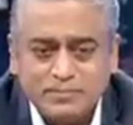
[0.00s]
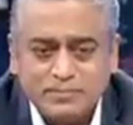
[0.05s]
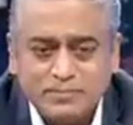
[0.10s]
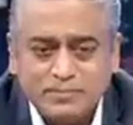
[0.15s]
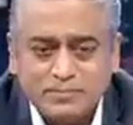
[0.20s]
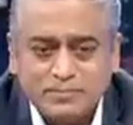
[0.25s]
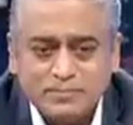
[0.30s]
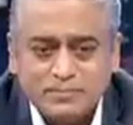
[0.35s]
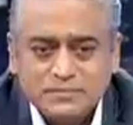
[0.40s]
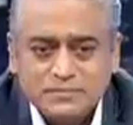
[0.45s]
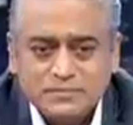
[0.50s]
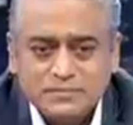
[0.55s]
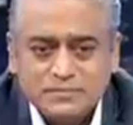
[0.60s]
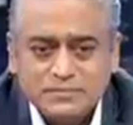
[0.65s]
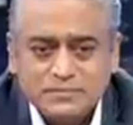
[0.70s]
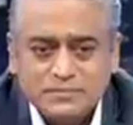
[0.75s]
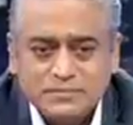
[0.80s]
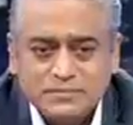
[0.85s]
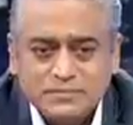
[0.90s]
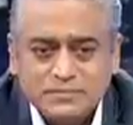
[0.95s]

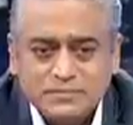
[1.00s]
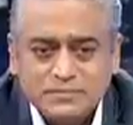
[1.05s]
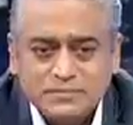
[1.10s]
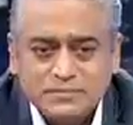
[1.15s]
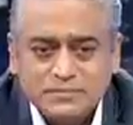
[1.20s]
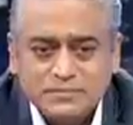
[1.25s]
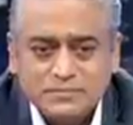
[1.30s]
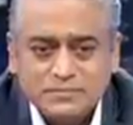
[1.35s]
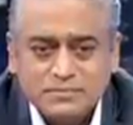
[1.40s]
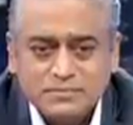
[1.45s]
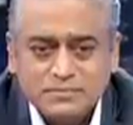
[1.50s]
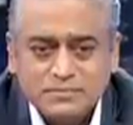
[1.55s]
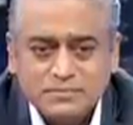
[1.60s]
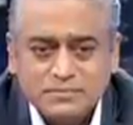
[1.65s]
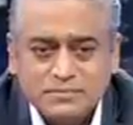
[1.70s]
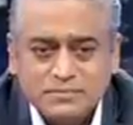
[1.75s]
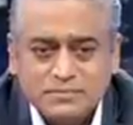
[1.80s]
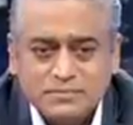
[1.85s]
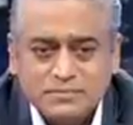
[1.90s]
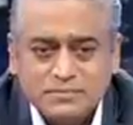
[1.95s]

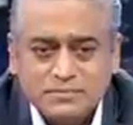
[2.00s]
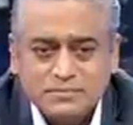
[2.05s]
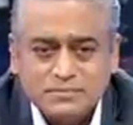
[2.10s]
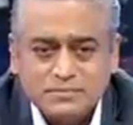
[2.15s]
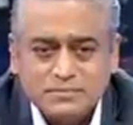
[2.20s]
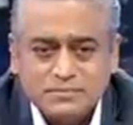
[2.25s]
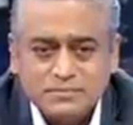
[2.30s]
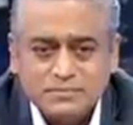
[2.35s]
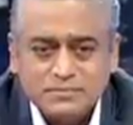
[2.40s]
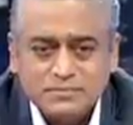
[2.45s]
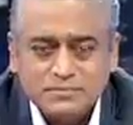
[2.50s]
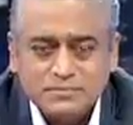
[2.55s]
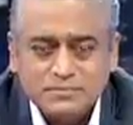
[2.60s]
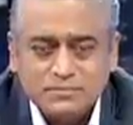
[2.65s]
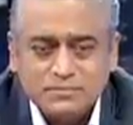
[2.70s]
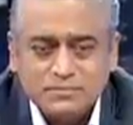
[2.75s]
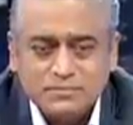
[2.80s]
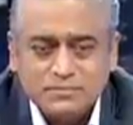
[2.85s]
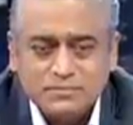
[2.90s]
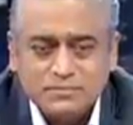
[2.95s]

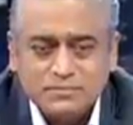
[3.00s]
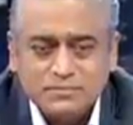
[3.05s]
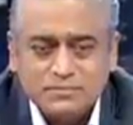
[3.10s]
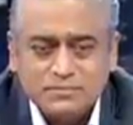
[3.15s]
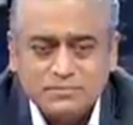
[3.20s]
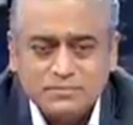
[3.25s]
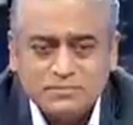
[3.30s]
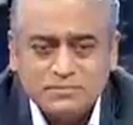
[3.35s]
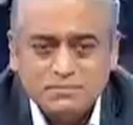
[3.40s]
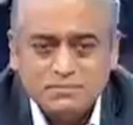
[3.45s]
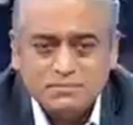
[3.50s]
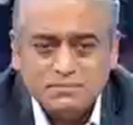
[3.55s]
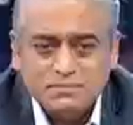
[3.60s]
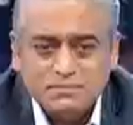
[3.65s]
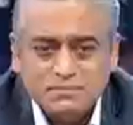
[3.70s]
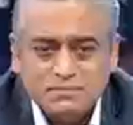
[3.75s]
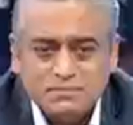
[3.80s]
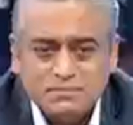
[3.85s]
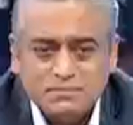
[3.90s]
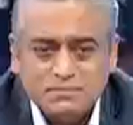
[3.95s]

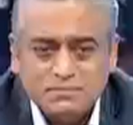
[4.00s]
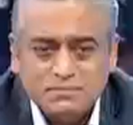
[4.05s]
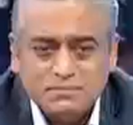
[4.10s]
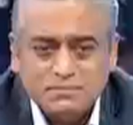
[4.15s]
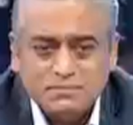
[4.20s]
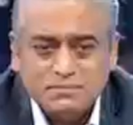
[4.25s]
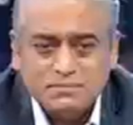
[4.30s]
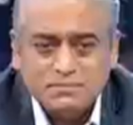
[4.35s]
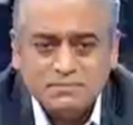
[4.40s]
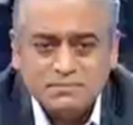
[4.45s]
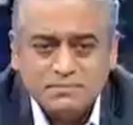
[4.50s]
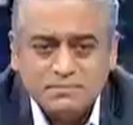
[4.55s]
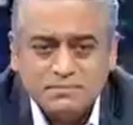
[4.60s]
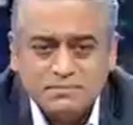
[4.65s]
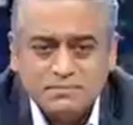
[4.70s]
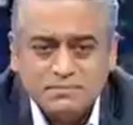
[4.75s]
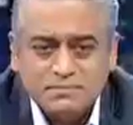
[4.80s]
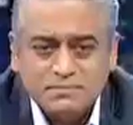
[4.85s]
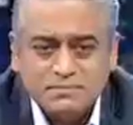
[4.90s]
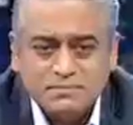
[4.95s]

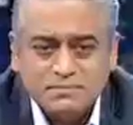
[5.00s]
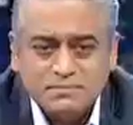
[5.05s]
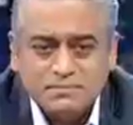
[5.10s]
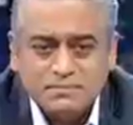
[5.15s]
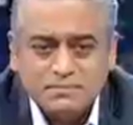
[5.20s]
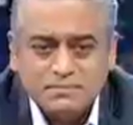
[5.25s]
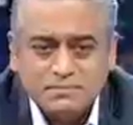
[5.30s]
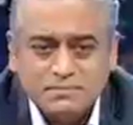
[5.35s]
This person isn't speaking.